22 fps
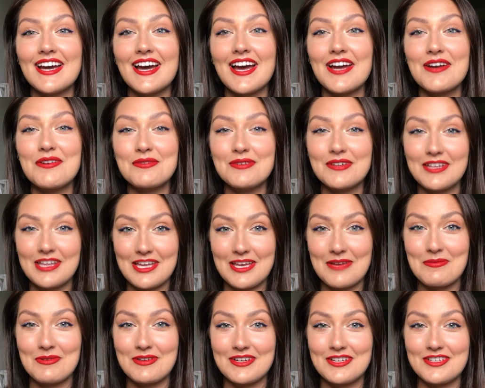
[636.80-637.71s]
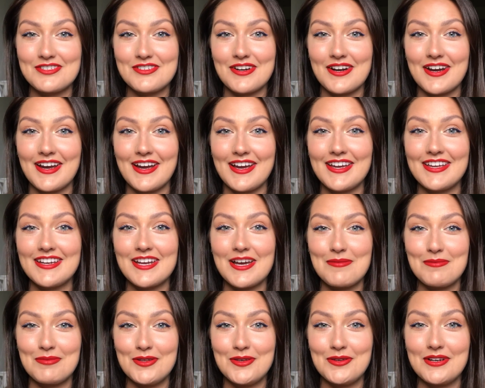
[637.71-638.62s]
I really am going to try and
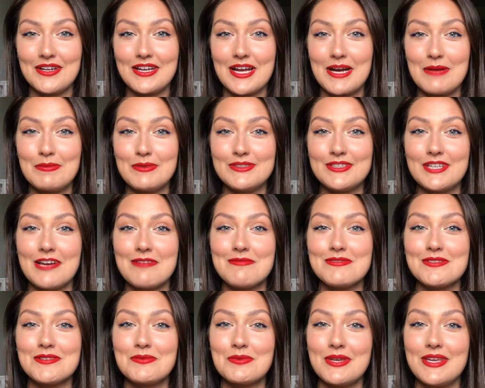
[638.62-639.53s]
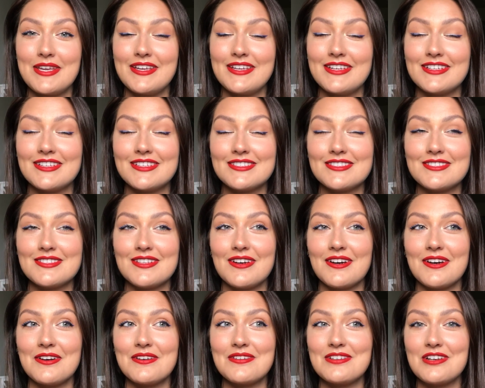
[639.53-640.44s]
upload a couple times a week,
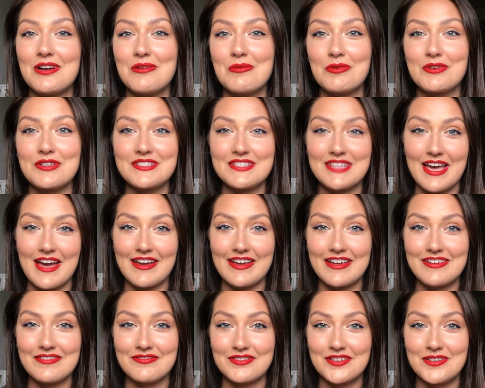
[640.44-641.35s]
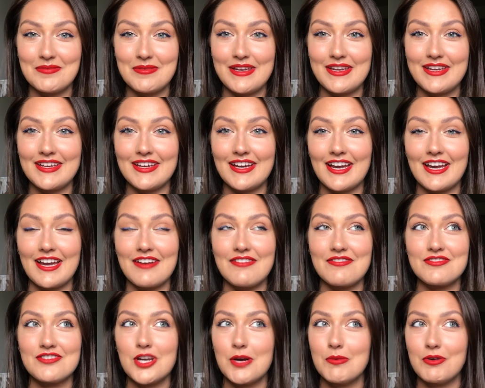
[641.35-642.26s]
so no more slacking for me. I
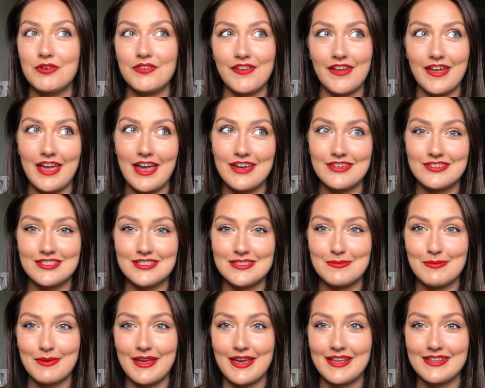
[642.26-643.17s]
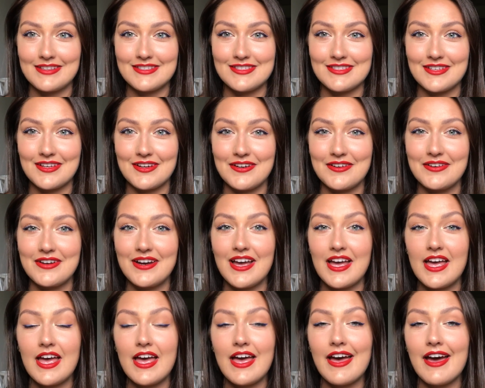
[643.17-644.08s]
have no more vacations planned, so
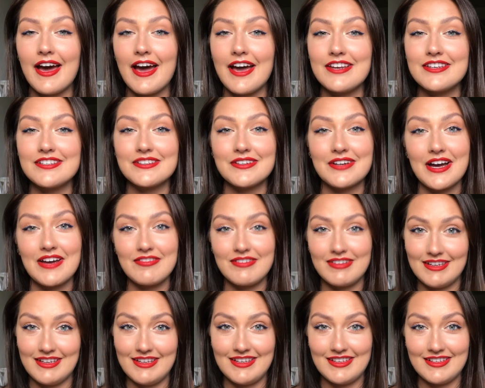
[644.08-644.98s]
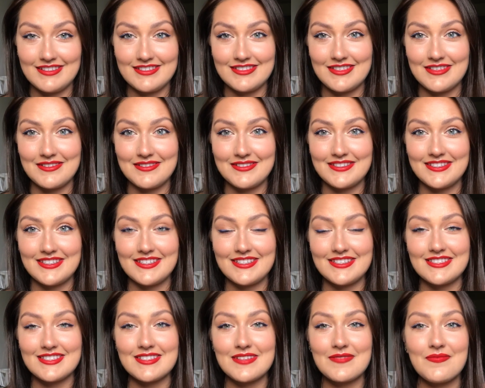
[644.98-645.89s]
I don't have any
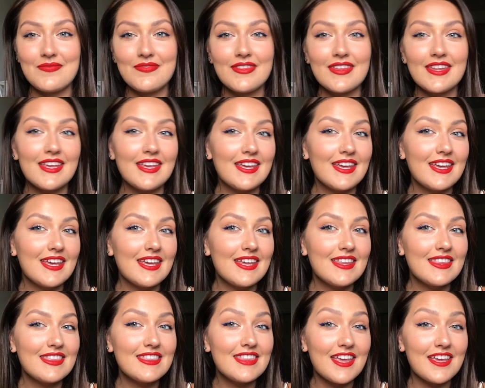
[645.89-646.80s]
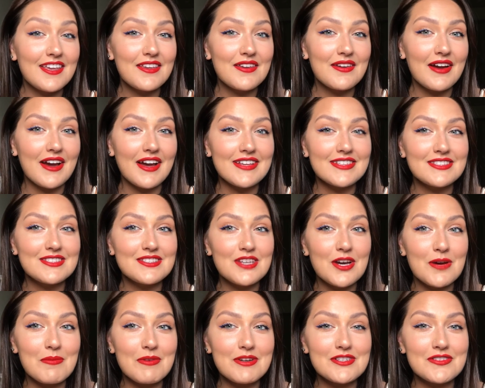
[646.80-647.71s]
excuses. Thank you guys
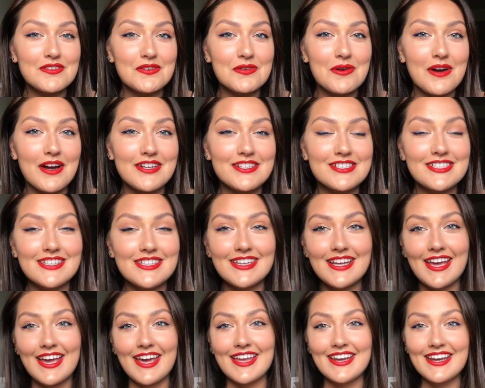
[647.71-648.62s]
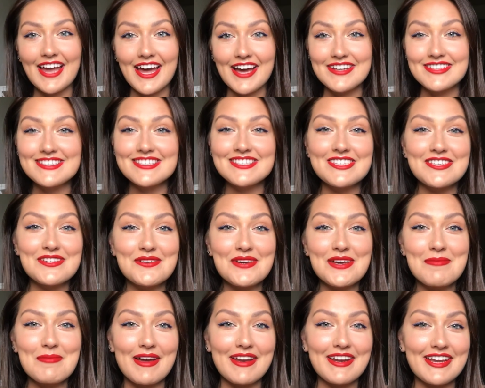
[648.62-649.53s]
so much for watching, and I'll see you
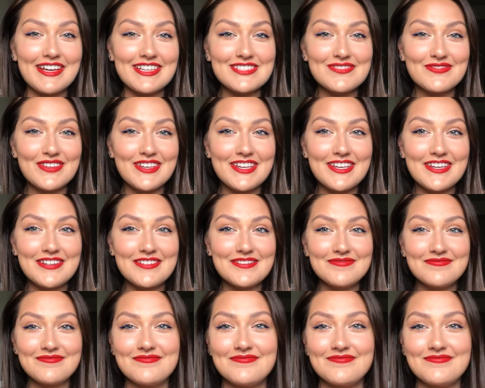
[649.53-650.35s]
in my next video.